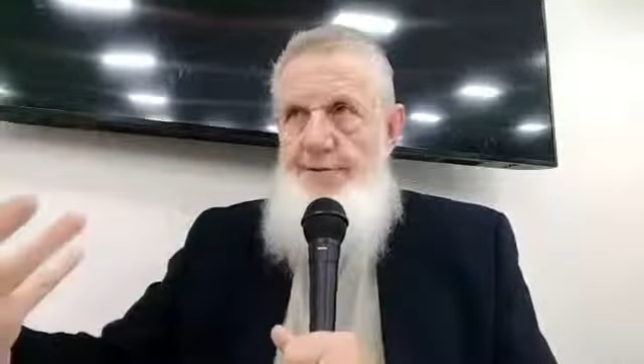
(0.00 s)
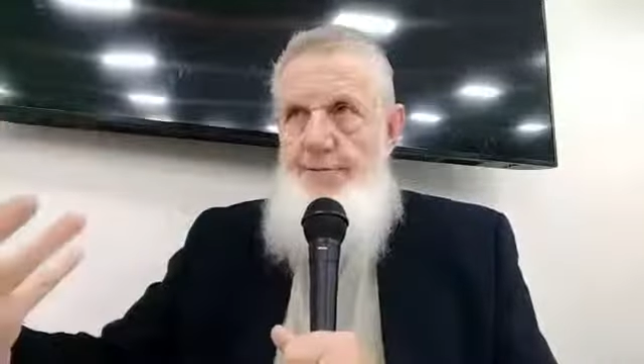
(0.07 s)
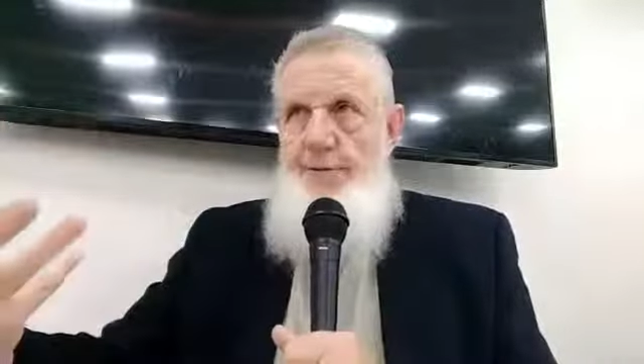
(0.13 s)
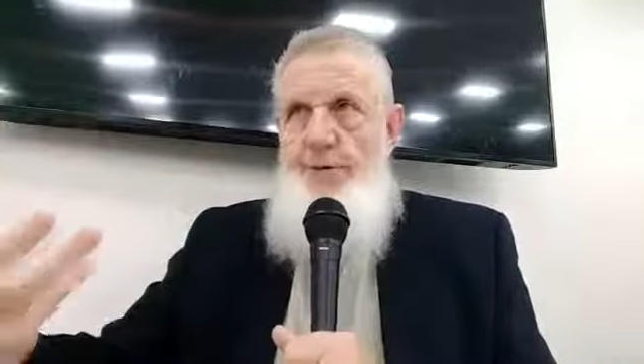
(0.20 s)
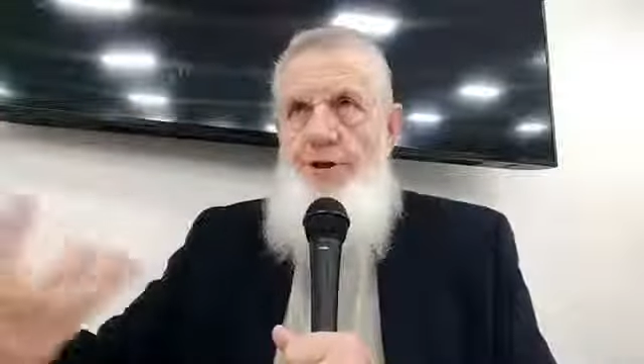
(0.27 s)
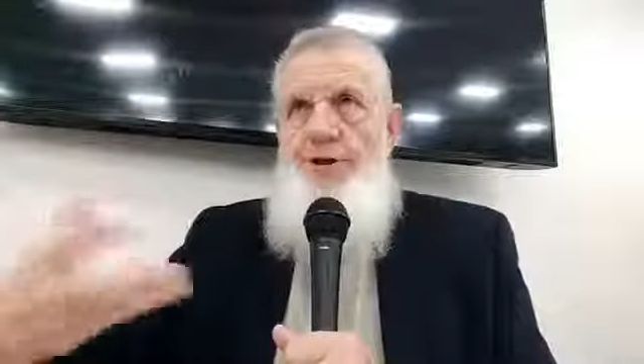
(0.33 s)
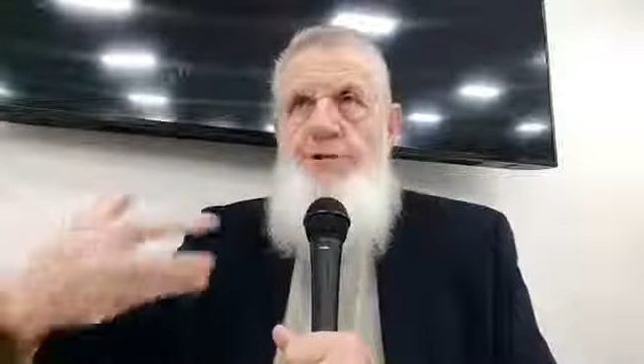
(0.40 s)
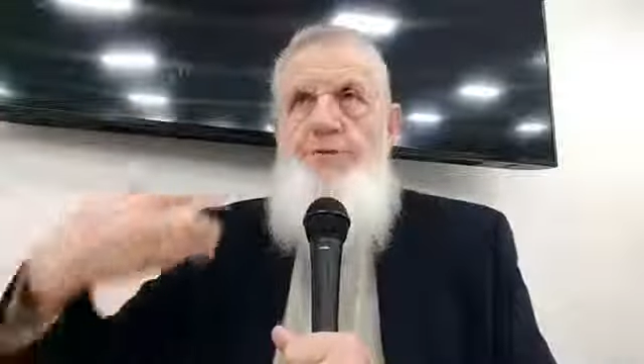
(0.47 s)

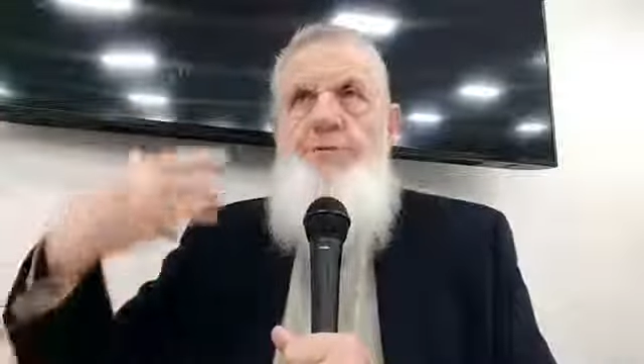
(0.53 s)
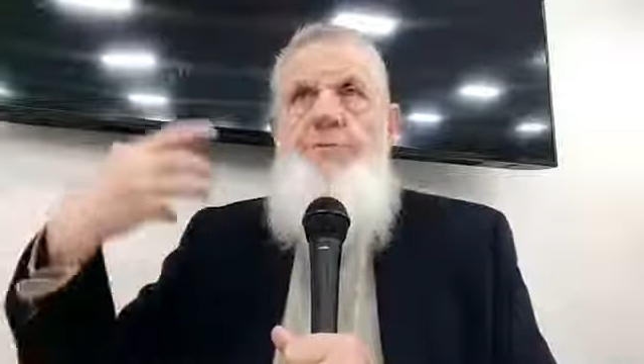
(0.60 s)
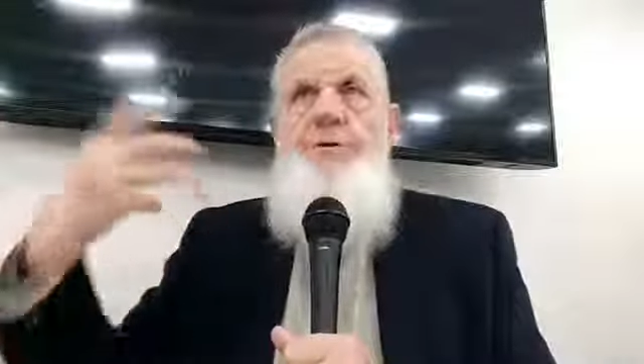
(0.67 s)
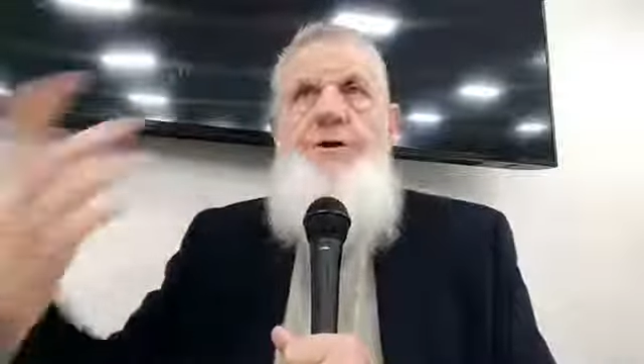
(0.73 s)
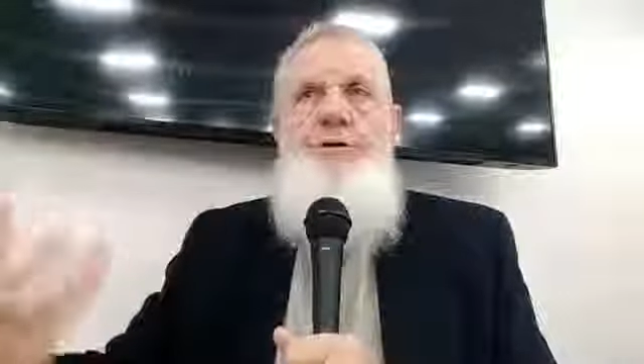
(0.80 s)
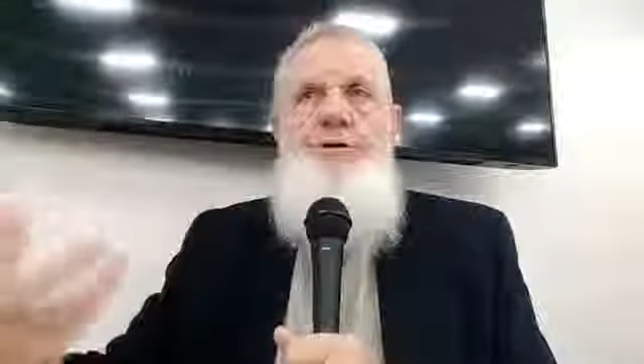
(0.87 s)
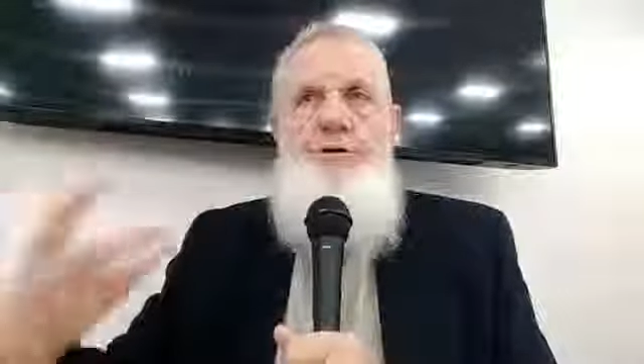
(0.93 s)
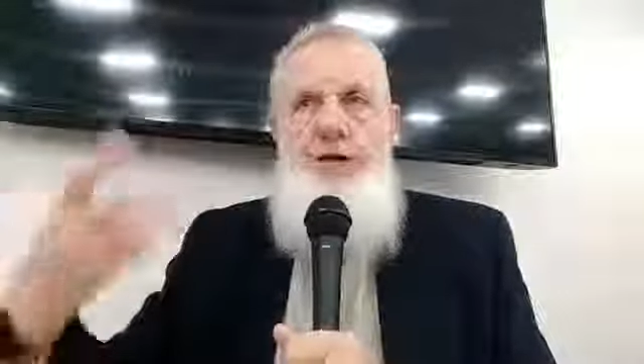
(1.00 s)
what is
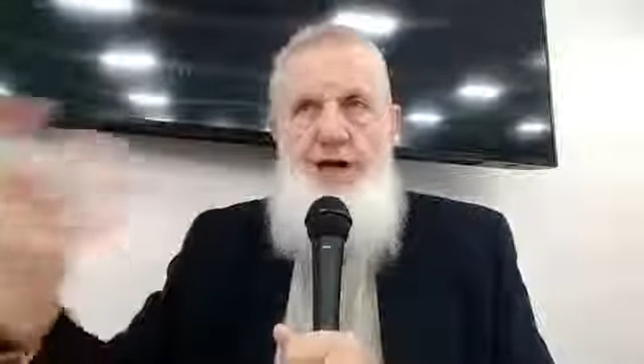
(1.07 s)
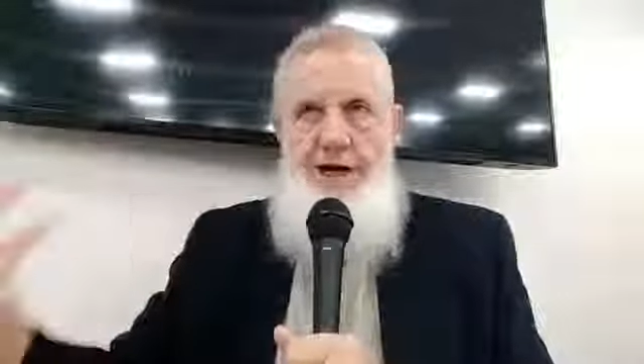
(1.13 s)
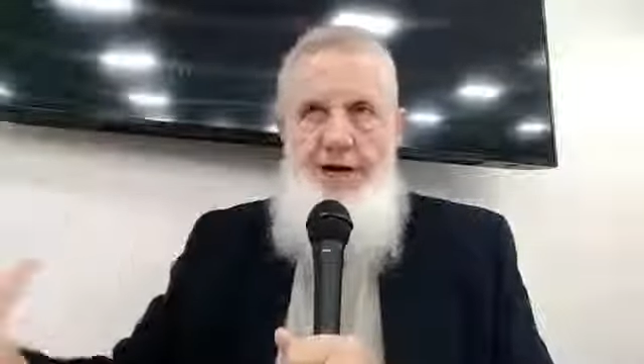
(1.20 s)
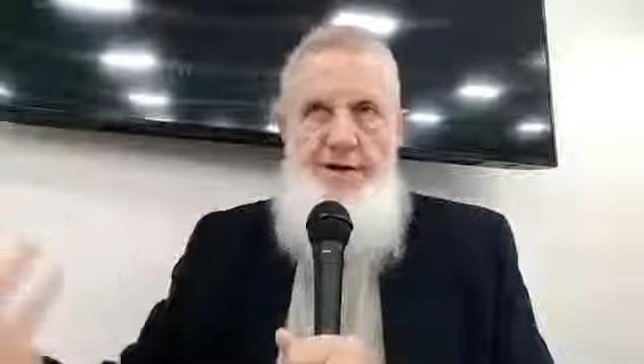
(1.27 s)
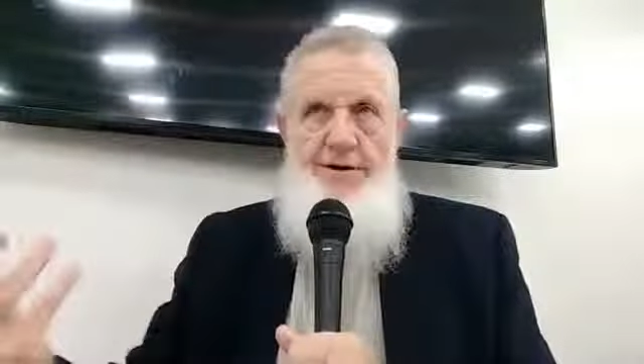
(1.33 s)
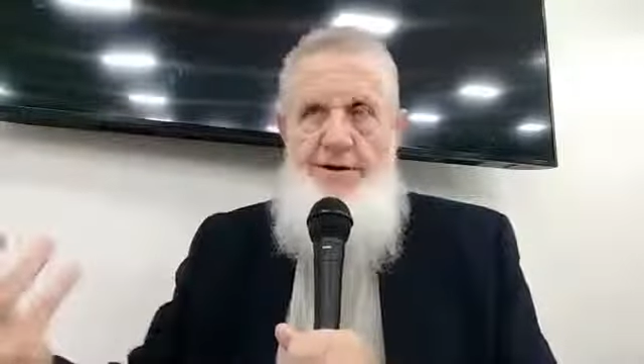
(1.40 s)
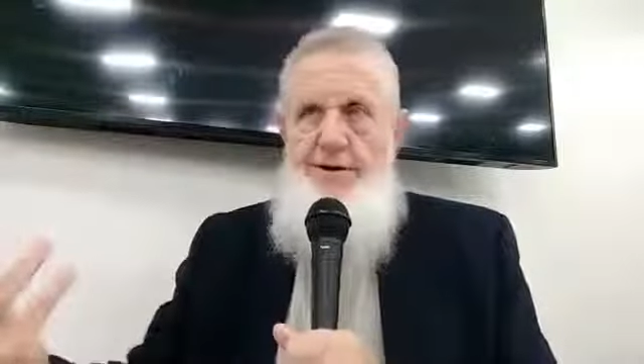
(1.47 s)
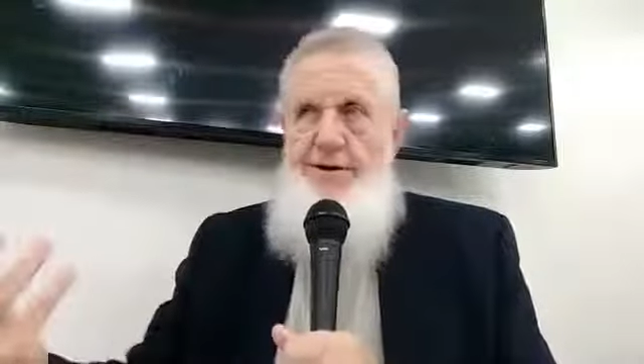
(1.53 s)
real
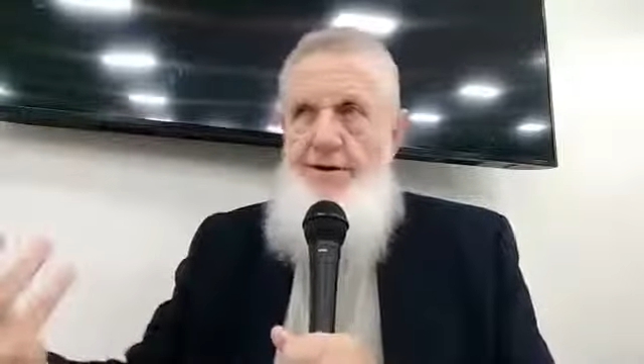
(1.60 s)
khayr.